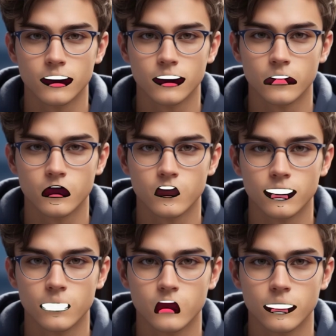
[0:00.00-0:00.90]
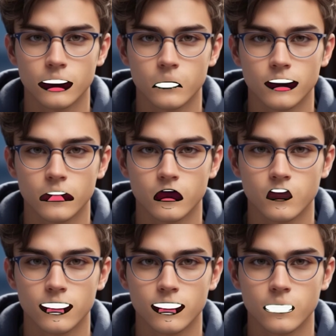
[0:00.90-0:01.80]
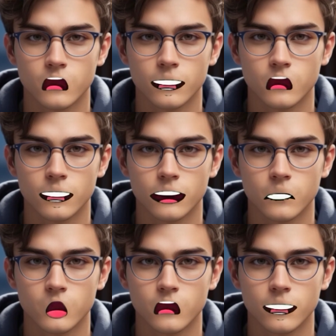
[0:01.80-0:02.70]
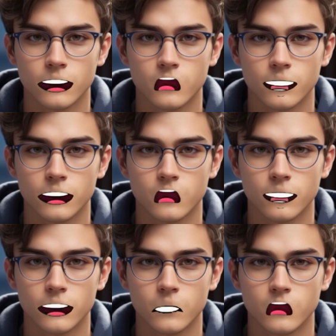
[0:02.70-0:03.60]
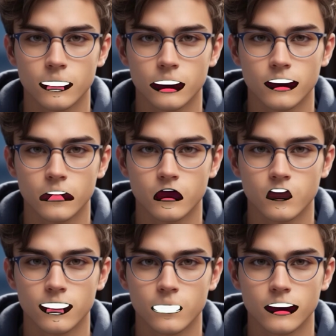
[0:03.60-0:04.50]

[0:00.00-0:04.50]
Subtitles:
Now that you're familiar with the interface, let's start editing.